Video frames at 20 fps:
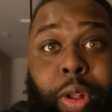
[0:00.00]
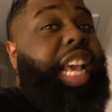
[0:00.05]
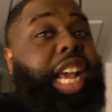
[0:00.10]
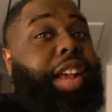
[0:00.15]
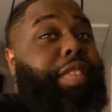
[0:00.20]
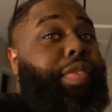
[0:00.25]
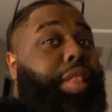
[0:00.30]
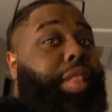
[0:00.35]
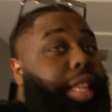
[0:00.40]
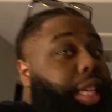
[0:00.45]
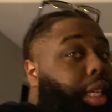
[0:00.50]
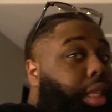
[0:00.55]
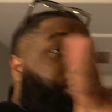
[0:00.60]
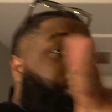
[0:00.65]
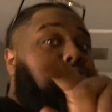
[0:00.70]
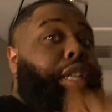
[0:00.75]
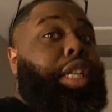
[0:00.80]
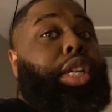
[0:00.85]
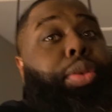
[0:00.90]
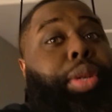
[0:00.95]
If this
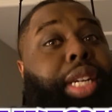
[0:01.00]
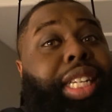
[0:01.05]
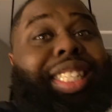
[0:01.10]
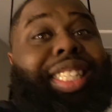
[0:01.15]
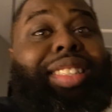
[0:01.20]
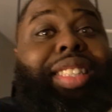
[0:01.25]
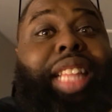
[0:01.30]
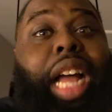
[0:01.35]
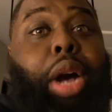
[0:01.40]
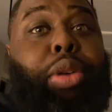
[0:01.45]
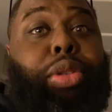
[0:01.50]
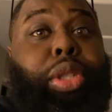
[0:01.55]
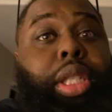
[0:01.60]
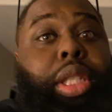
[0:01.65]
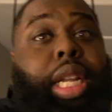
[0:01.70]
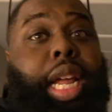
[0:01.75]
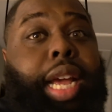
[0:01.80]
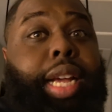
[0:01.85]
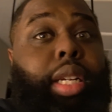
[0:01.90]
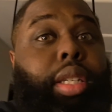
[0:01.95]
video gets a
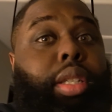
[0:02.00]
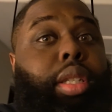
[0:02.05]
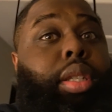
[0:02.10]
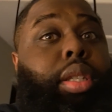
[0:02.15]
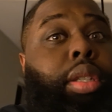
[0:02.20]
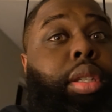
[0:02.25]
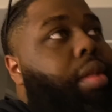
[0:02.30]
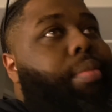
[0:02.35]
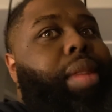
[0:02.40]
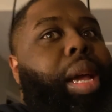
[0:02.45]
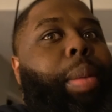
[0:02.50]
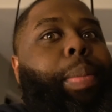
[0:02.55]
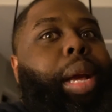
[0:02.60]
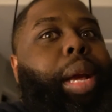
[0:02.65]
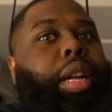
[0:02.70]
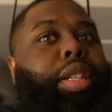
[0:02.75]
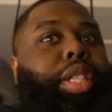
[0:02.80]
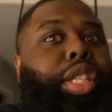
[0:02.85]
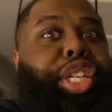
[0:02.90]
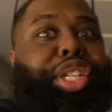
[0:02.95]
thousand likes, maybe
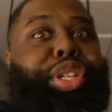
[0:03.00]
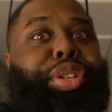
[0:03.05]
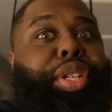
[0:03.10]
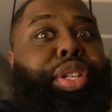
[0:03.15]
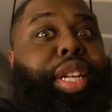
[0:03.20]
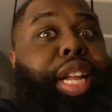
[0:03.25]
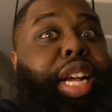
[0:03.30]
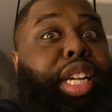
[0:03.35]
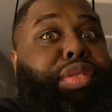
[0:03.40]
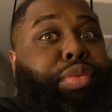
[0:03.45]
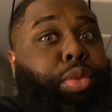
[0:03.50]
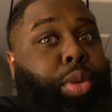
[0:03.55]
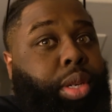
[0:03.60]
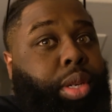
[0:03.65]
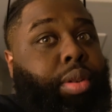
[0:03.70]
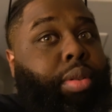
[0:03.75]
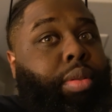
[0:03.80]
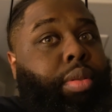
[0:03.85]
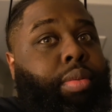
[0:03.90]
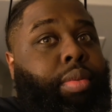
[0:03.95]
I'll tell you in the next one.
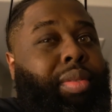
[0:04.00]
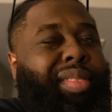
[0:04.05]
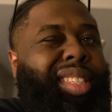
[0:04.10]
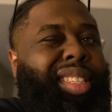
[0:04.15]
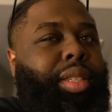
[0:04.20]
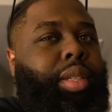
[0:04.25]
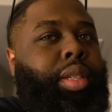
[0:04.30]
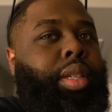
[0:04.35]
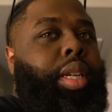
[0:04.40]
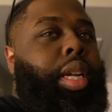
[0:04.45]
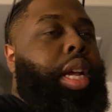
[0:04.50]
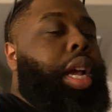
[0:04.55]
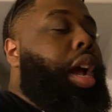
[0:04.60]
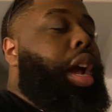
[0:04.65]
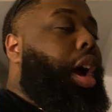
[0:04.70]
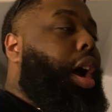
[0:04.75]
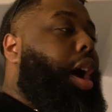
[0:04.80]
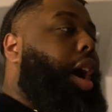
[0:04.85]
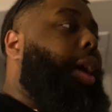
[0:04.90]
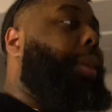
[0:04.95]

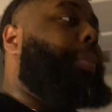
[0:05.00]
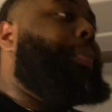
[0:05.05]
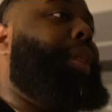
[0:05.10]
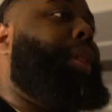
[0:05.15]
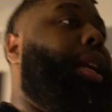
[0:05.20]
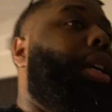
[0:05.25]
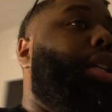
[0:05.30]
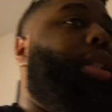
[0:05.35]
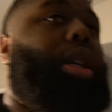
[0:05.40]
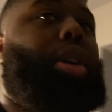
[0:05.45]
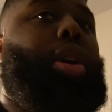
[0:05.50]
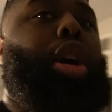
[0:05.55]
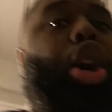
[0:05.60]
All right, so